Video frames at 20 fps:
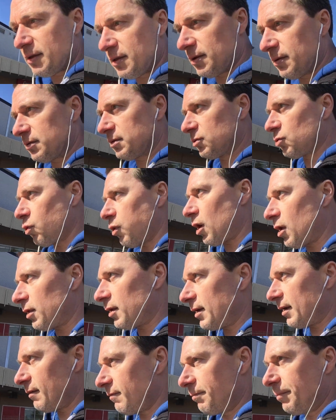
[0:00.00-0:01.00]
the
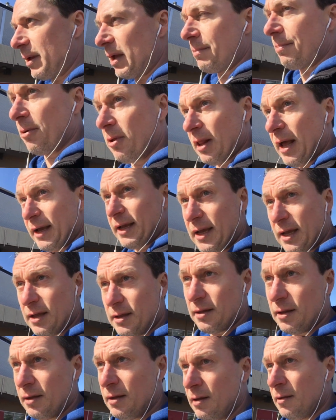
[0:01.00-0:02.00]
quality of people I
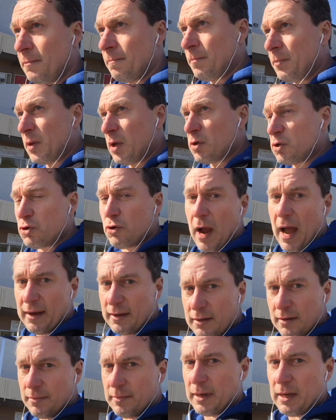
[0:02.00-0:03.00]
can
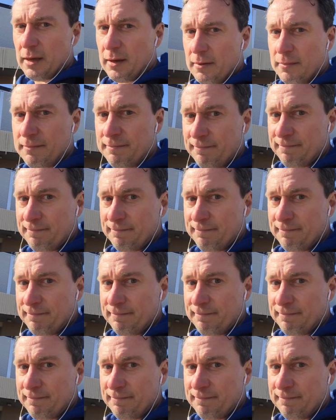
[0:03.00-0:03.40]
attract to me